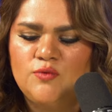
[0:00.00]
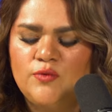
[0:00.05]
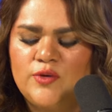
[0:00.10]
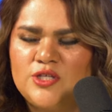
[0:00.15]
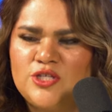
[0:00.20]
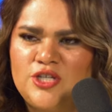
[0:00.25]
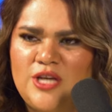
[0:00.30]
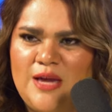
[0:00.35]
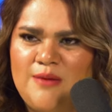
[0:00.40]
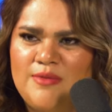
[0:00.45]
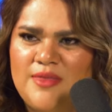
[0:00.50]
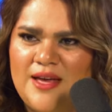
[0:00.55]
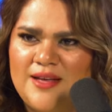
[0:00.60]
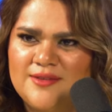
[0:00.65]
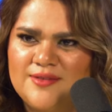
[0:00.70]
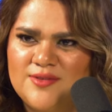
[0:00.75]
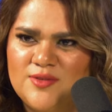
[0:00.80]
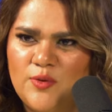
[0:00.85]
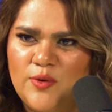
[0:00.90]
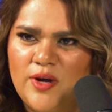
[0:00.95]
reshape
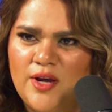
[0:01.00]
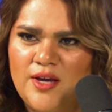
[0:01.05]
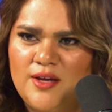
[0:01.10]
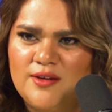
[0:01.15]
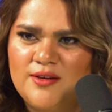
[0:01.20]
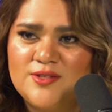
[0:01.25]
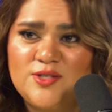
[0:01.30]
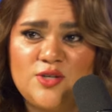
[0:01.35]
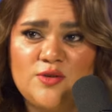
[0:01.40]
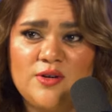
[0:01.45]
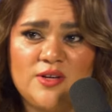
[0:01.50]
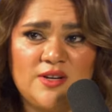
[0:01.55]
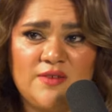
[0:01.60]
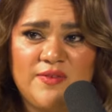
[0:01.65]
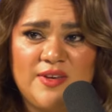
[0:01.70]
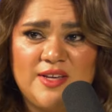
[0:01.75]
that story? Because you could have